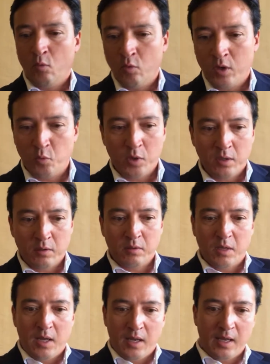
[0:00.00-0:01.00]
We
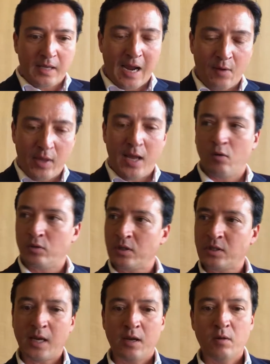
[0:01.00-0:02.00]
will carry out the
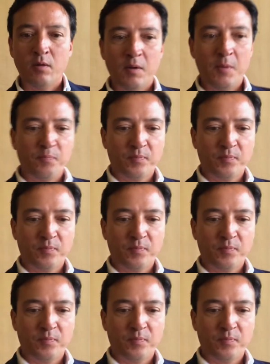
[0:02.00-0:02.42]
sale,